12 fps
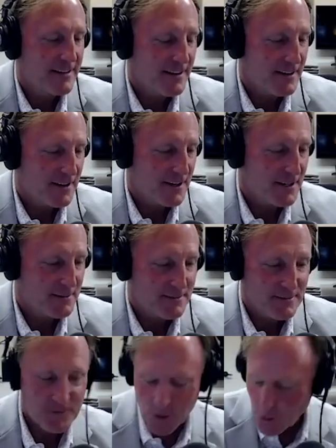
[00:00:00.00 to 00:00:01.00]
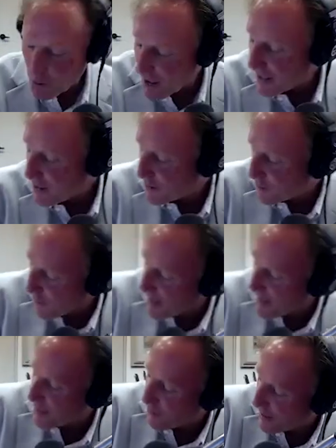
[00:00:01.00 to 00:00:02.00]
Um, great,
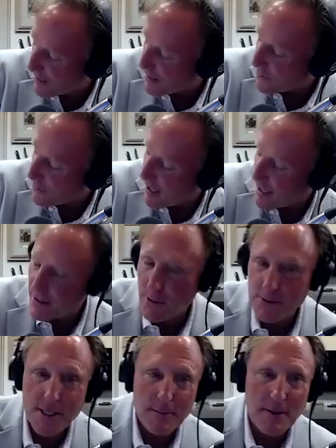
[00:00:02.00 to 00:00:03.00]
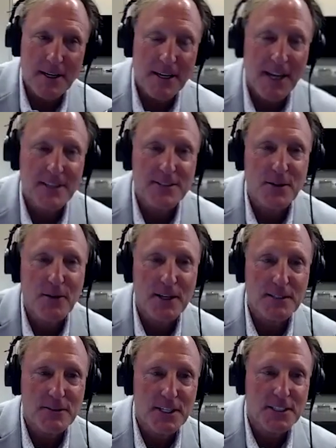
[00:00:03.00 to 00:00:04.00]
great, great, great. I learned something today, so thanks
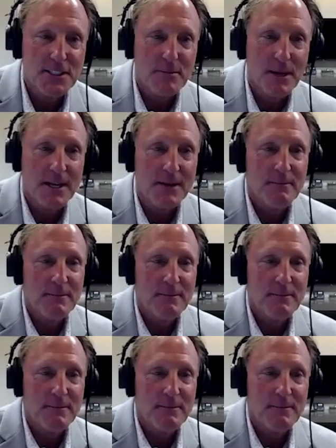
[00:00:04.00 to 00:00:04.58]
for teaching me.